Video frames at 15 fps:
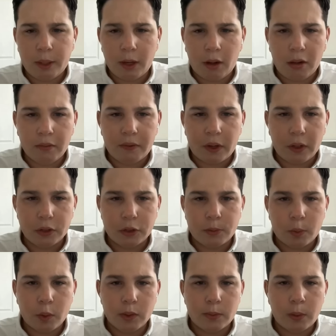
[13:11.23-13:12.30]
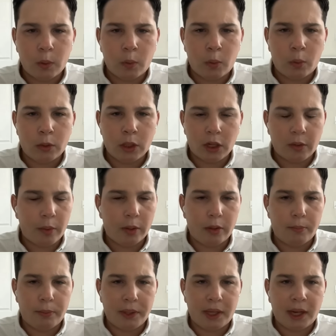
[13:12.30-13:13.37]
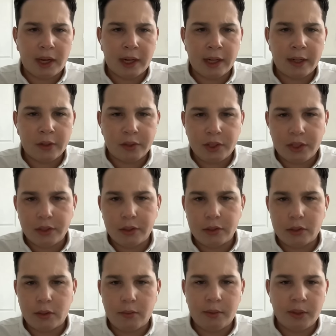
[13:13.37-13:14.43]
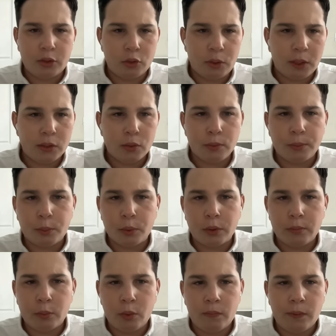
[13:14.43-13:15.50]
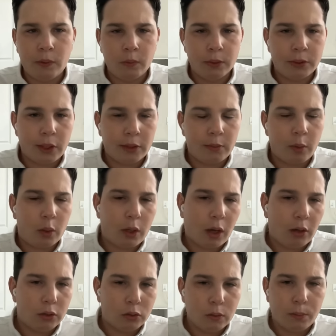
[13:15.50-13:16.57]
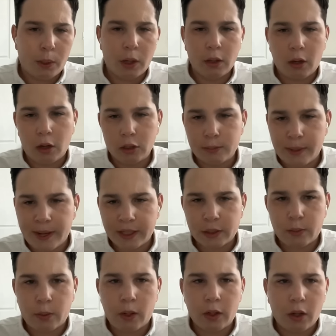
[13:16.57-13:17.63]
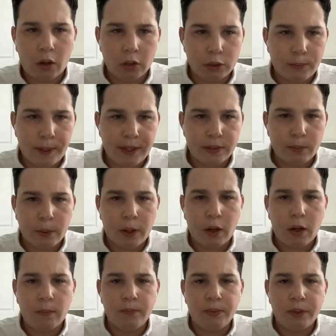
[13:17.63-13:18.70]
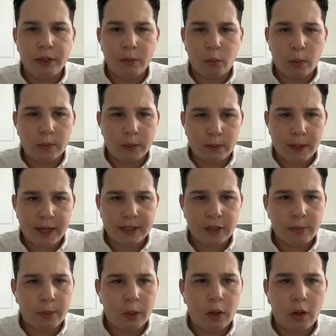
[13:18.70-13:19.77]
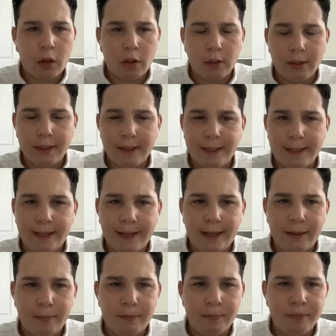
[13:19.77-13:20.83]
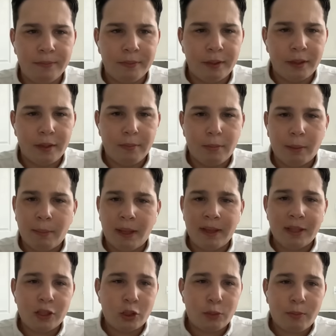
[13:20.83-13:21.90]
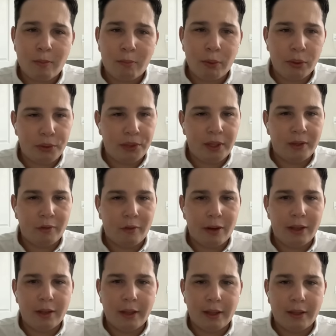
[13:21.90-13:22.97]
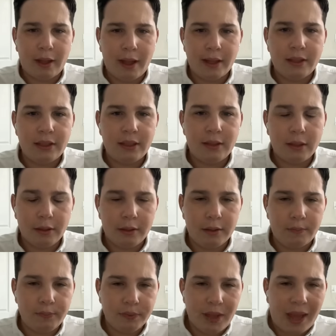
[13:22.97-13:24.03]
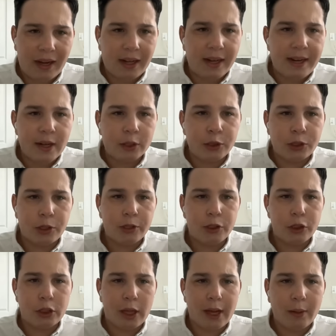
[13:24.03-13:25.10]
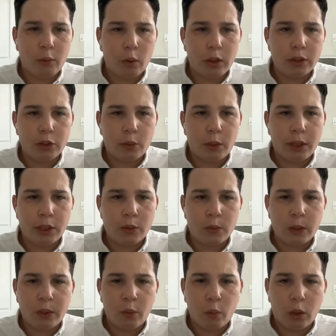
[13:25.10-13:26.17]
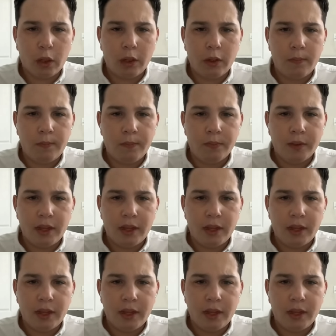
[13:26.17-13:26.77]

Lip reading: it'd be all of college sports, but when we talk about the big NIL deals and the big transfer portal movement, we're talking about college football, college basketball, college baseball, women's basketball. But man, this has been building, right? Like the NIL started July 1, 2021.